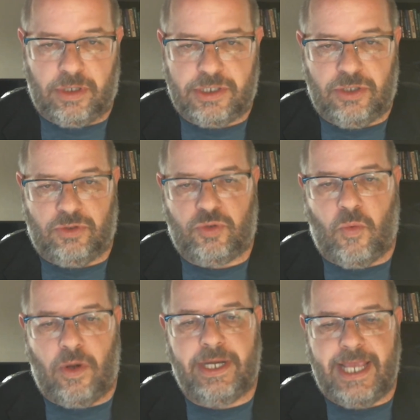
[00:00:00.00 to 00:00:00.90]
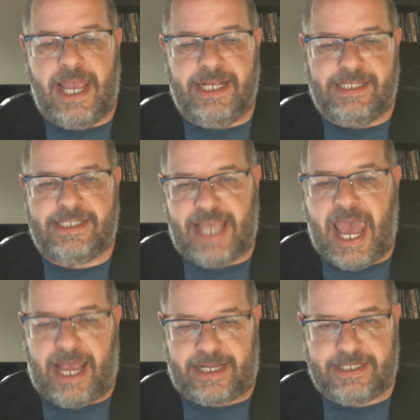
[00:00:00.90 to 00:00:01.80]
So 28
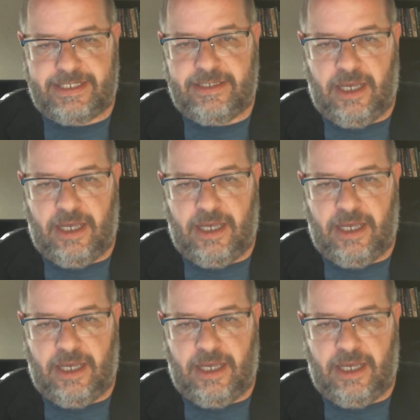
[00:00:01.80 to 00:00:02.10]
sacks